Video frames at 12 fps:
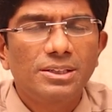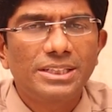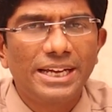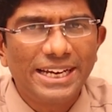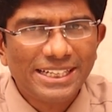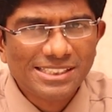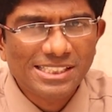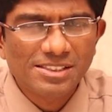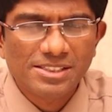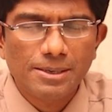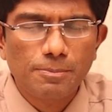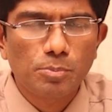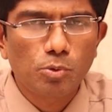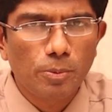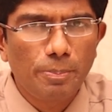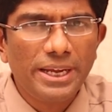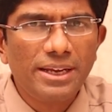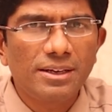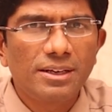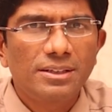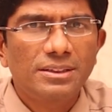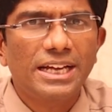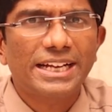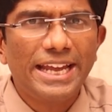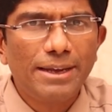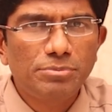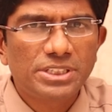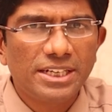The next step would be the game